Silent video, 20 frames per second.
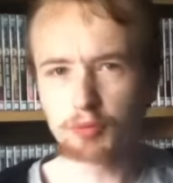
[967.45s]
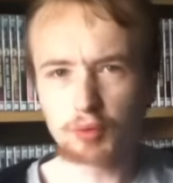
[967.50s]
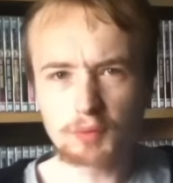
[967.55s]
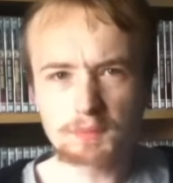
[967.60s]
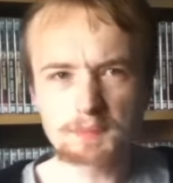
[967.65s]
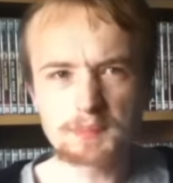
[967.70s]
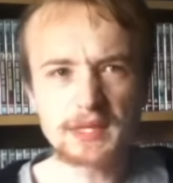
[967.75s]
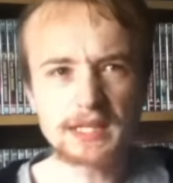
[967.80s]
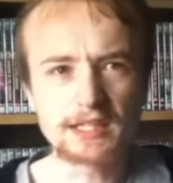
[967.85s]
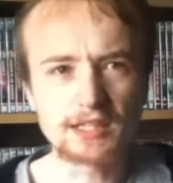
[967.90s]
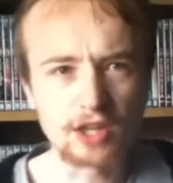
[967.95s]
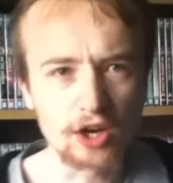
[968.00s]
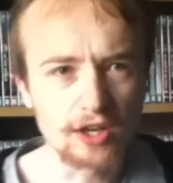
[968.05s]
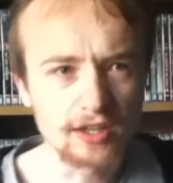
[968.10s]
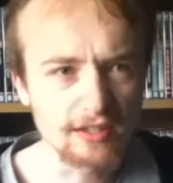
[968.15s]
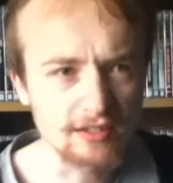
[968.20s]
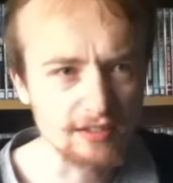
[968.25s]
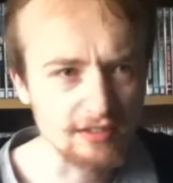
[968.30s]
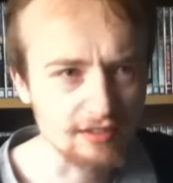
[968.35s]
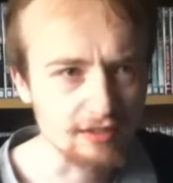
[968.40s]
It would be
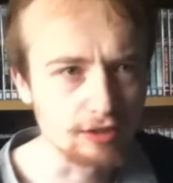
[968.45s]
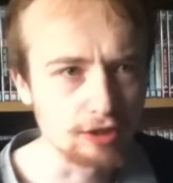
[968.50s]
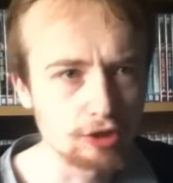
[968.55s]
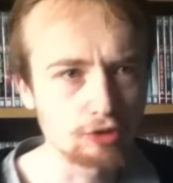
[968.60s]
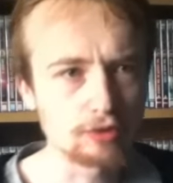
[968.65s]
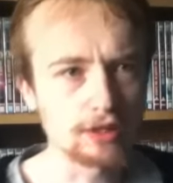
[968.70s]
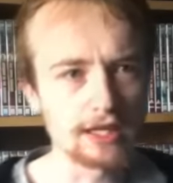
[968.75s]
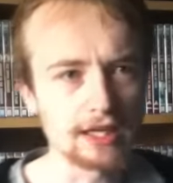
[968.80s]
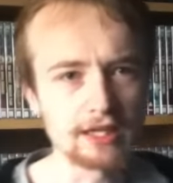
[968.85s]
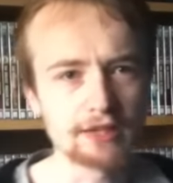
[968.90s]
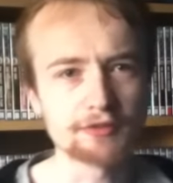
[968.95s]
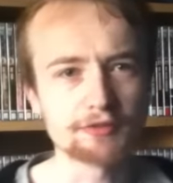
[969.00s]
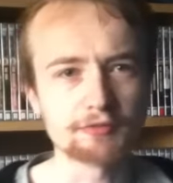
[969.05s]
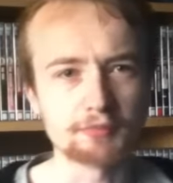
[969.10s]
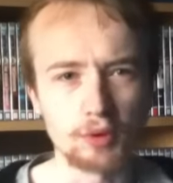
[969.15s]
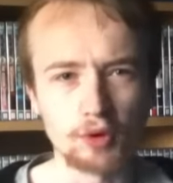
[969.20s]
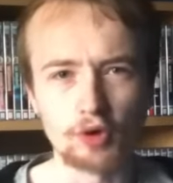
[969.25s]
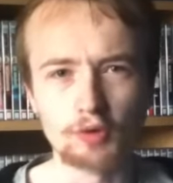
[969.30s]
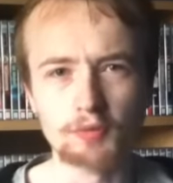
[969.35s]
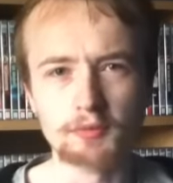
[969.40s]
nice though
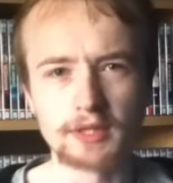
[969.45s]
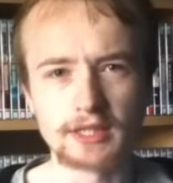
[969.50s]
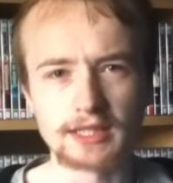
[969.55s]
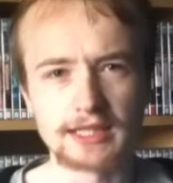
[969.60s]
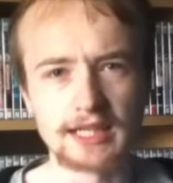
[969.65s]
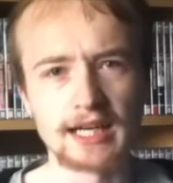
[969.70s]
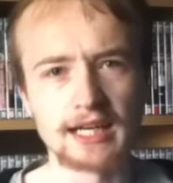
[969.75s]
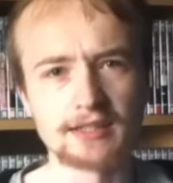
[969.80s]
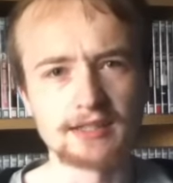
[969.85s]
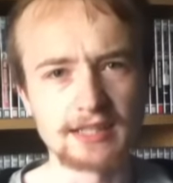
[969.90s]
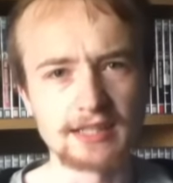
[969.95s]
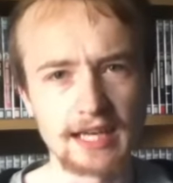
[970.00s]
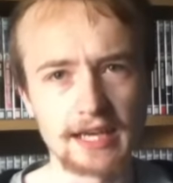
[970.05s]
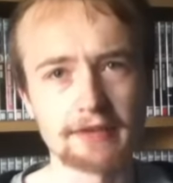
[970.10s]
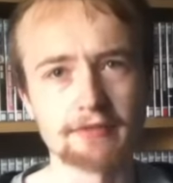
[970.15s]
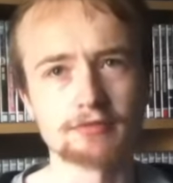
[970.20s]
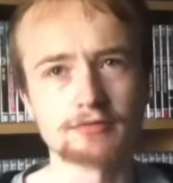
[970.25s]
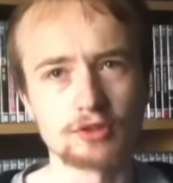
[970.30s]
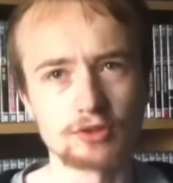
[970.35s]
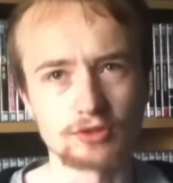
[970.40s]
if Paul McGann, the
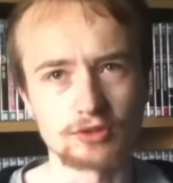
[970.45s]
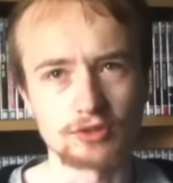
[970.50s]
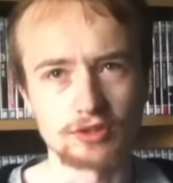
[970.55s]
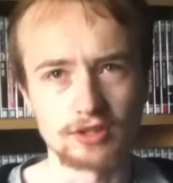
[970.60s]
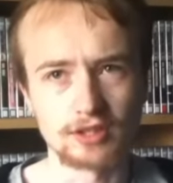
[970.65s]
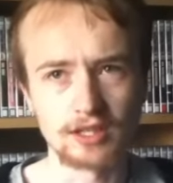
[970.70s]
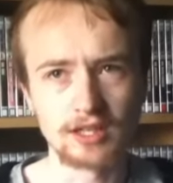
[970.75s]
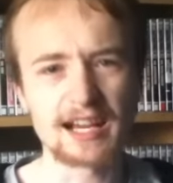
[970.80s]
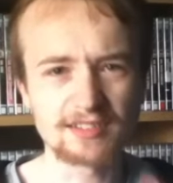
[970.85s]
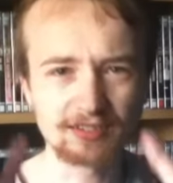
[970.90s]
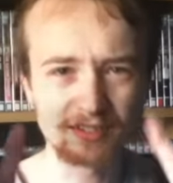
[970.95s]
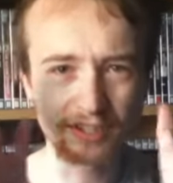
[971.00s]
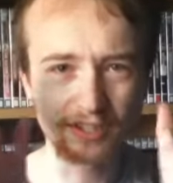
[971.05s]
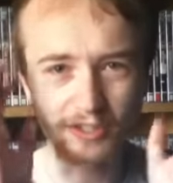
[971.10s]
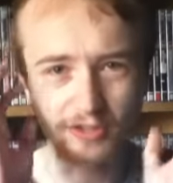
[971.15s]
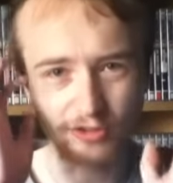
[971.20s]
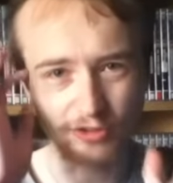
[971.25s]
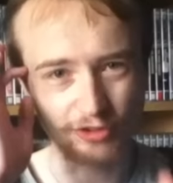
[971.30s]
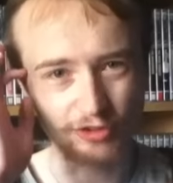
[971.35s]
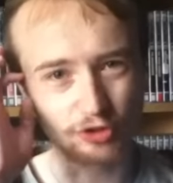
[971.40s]
Eighth Doctor, has
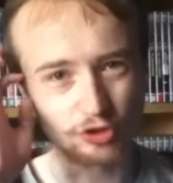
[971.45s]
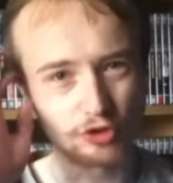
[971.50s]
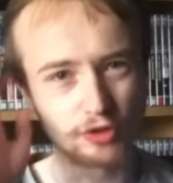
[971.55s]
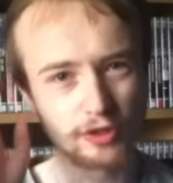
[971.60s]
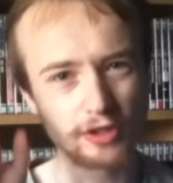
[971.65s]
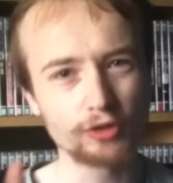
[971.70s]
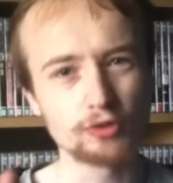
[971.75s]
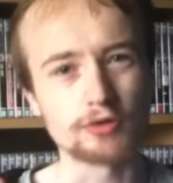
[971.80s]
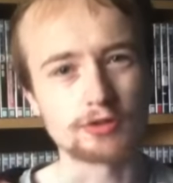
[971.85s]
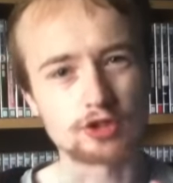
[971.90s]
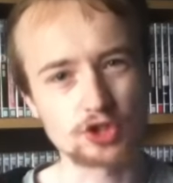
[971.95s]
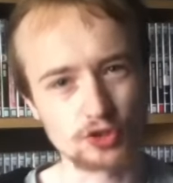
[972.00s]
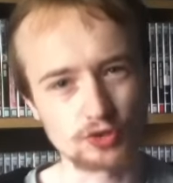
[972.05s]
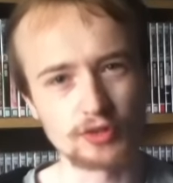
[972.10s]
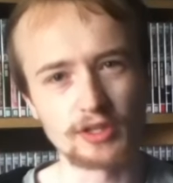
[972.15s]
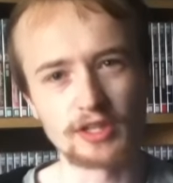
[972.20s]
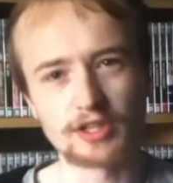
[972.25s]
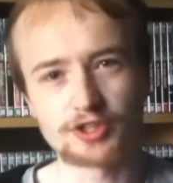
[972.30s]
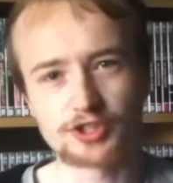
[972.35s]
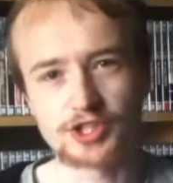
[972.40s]
like a story or a
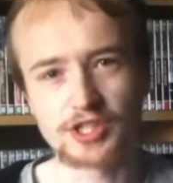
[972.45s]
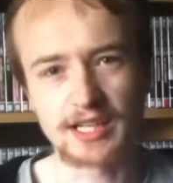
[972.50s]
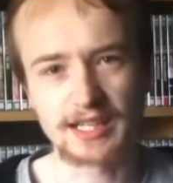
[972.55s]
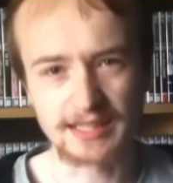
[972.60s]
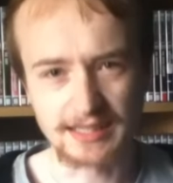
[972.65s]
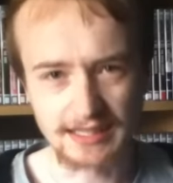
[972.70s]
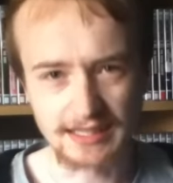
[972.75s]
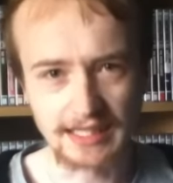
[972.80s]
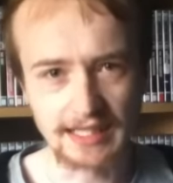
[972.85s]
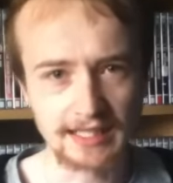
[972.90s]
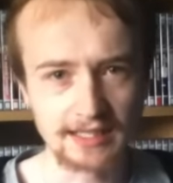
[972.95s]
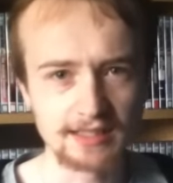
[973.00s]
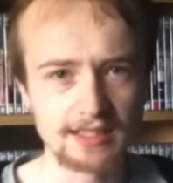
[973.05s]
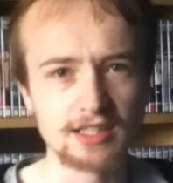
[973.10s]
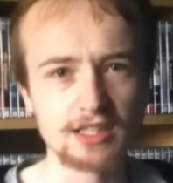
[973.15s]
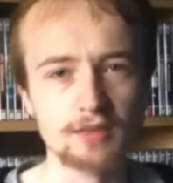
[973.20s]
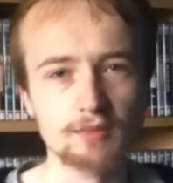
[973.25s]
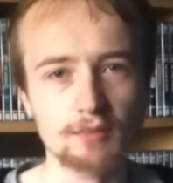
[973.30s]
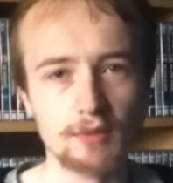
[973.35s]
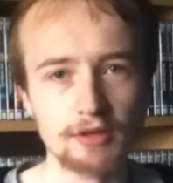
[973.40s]
trilogy
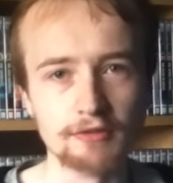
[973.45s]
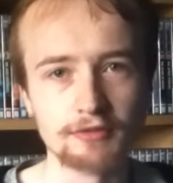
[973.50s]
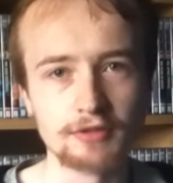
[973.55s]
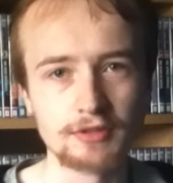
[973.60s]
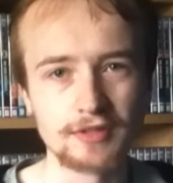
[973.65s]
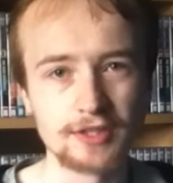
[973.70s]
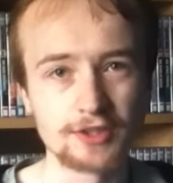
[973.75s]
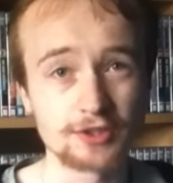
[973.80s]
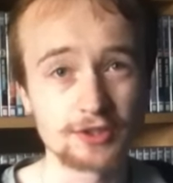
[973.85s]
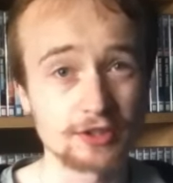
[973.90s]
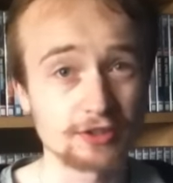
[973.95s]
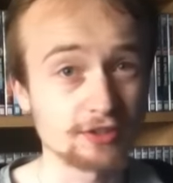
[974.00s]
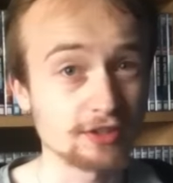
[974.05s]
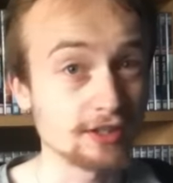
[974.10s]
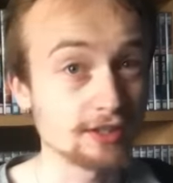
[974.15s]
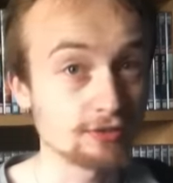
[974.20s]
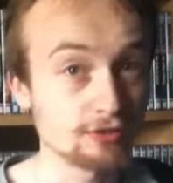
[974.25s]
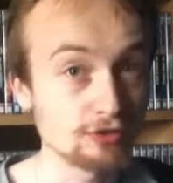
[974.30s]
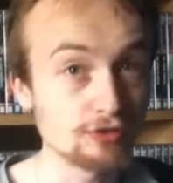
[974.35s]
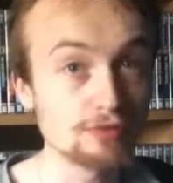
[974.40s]
again in the monthly range,
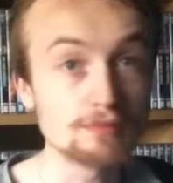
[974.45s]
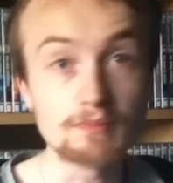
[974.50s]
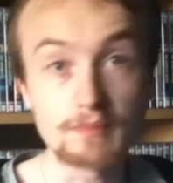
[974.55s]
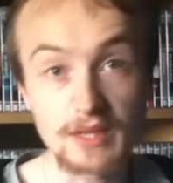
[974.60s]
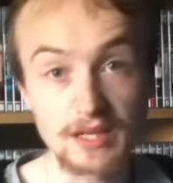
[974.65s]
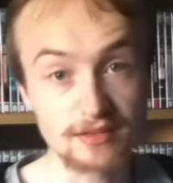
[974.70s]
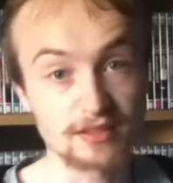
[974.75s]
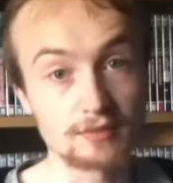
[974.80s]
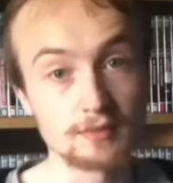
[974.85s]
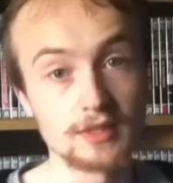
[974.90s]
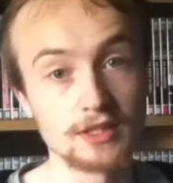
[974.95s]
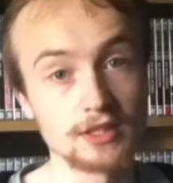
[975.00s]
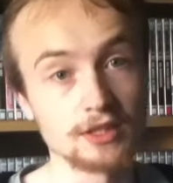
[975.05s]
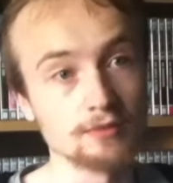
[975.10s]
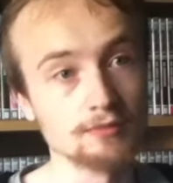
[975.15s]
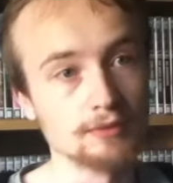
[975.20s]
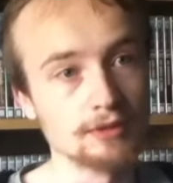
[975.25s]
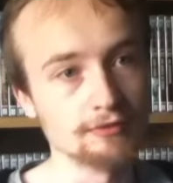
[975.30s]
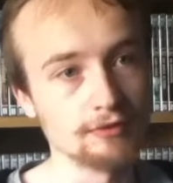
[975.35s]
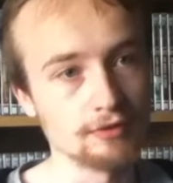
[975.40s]
because I do miss him
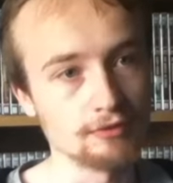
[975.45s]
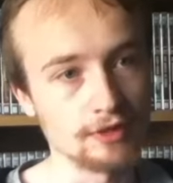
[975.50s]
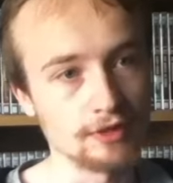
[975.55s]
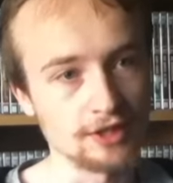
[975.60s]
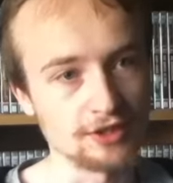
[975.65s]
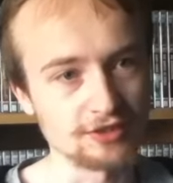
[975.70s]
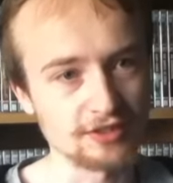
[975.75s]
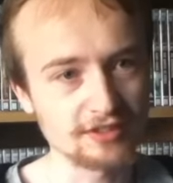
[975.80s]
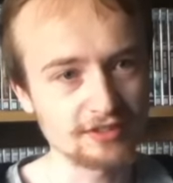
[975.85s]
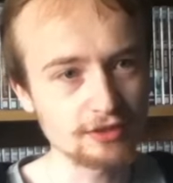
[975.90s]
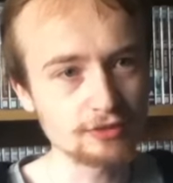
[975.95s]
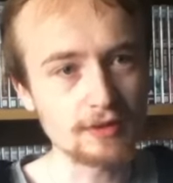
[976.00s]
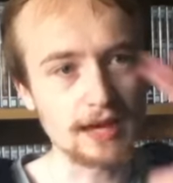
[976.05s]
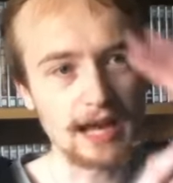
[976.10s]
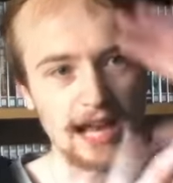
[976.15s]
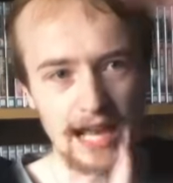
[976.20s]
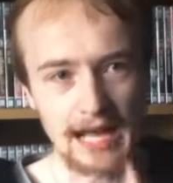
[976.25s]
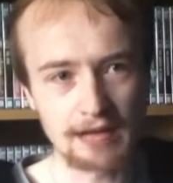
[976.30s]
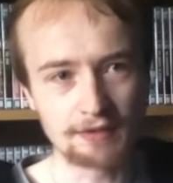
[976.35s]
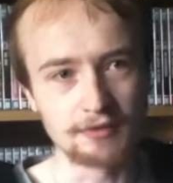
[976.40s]
in the monthly range. They still
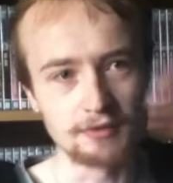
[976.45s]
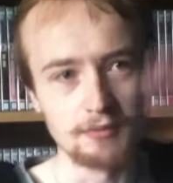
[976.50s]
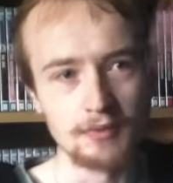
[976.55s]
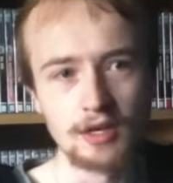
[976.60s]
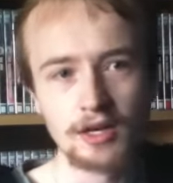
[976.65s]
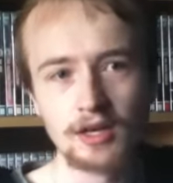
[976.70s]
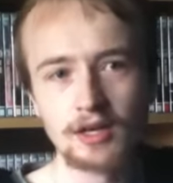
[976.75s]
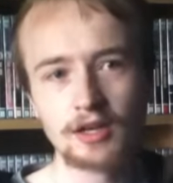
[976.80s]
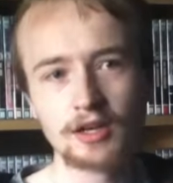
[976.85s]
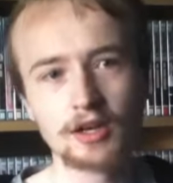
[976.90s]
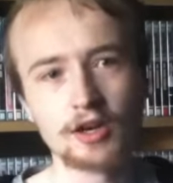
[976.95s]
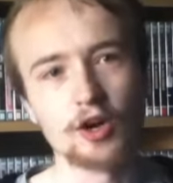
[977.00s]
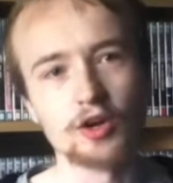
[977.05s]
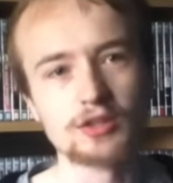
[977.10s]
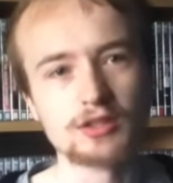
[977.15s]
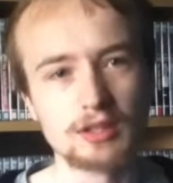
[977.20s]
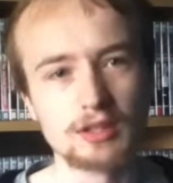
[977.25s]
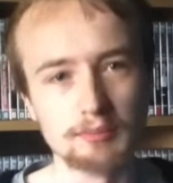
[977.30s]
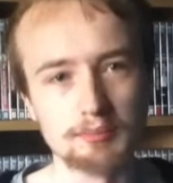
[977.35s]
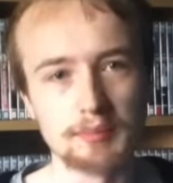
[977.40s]
have him
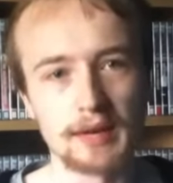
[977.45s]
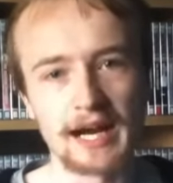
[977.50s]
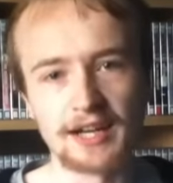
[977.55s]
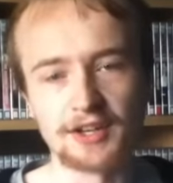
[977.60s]
on the